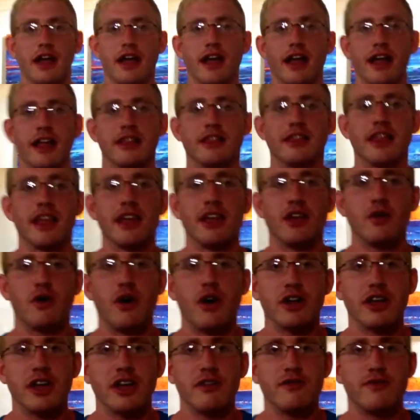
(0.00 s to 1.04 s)
And thank you all
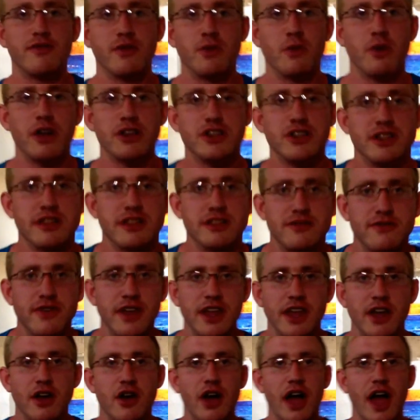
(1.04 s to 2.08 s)
again for watching this
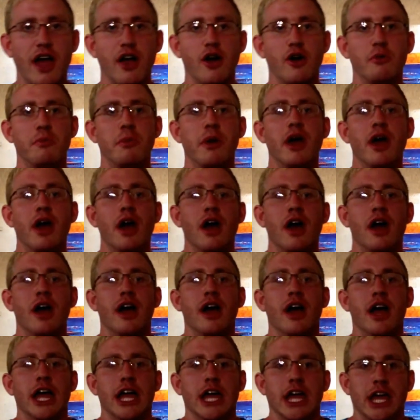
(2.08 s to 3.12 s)
video. I hope
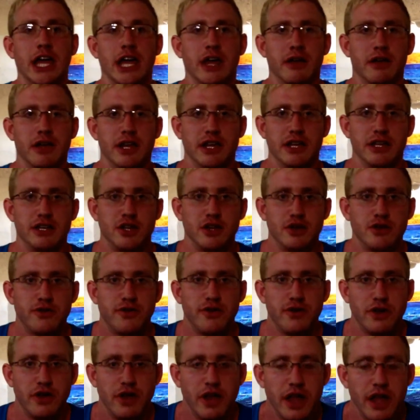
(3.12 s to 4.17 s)
it is
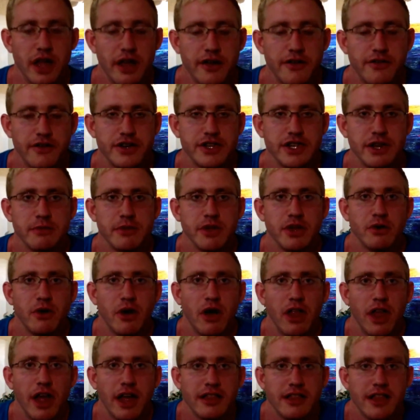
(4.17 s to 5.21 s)
useful for some of you
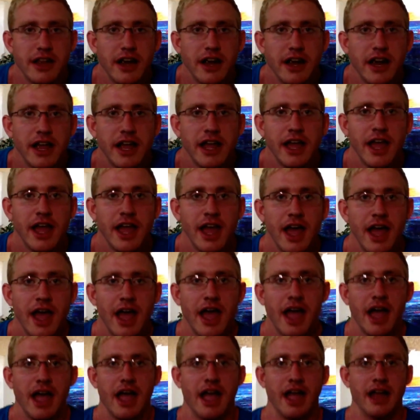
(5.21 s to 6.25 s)
all out there.
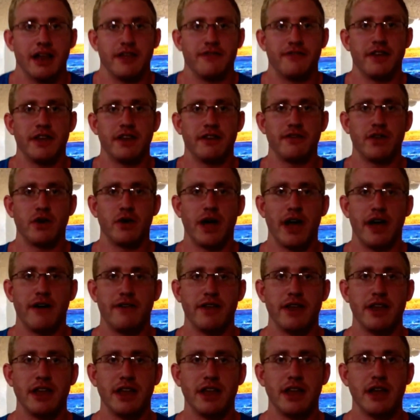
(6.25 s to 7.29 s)
And if any of you have
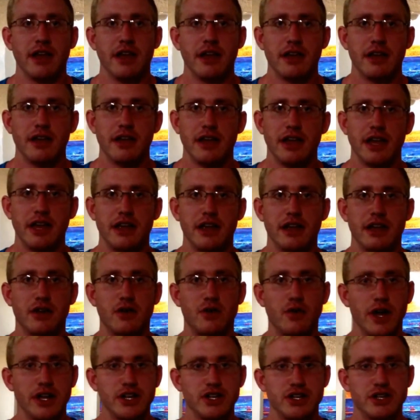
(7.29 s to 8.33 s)
any
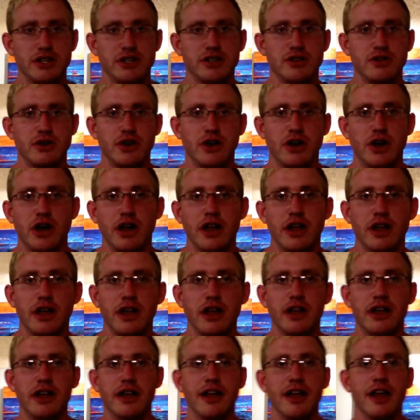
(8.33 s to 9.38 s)
questions or
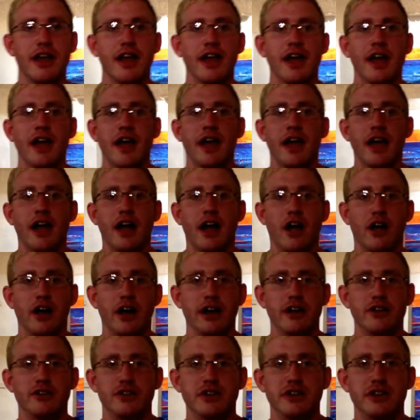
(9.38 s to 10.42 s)
are
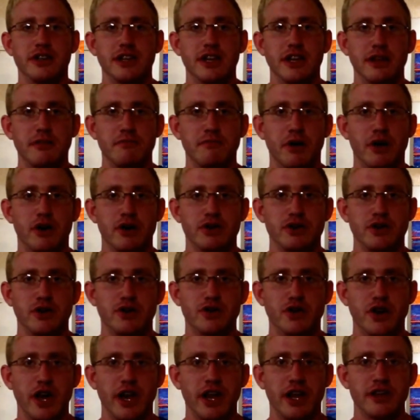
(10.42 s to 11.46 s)
interested in personal
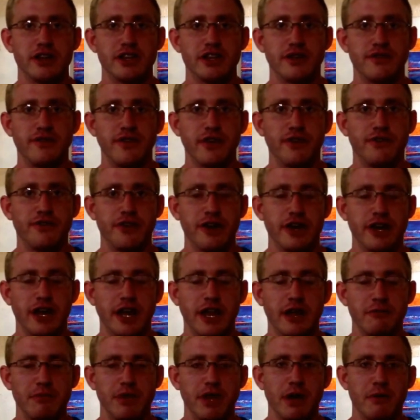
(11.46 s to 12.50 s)
training, just feel free to
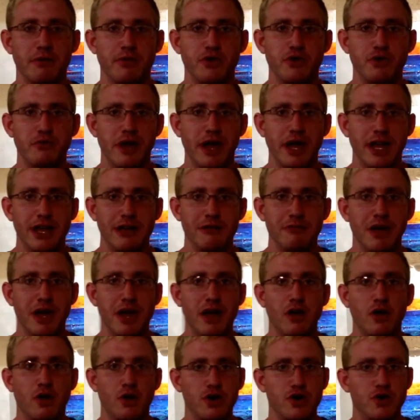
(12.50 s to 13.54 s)
hit me up through my email
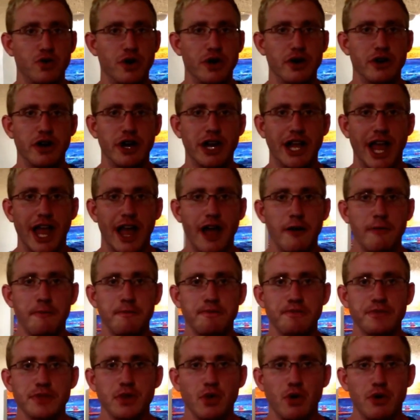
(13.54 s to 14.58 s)
or Twitter account
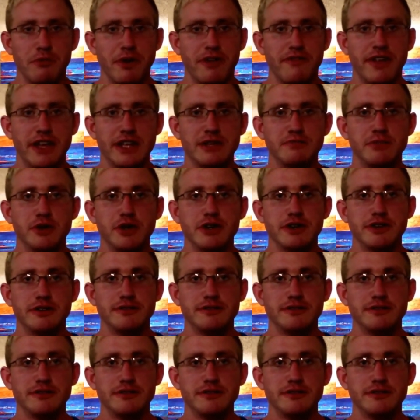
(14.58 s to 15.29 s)
or my Facebook.